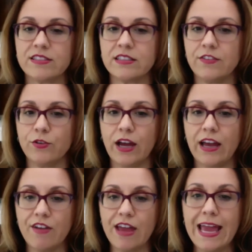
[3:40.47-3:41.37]
if you
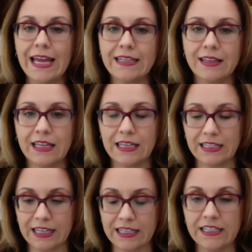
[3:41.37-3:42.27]
have anything
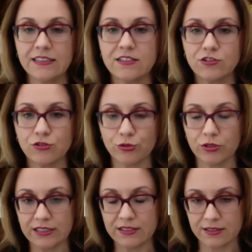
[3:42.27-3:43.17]
that is truly
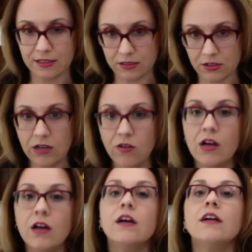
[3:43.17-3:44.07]
seasonal,
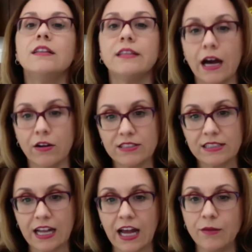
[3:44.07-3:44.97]
now it's the
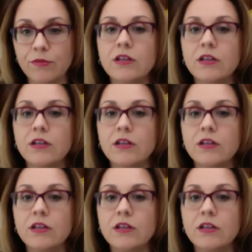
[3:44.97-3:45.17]
time.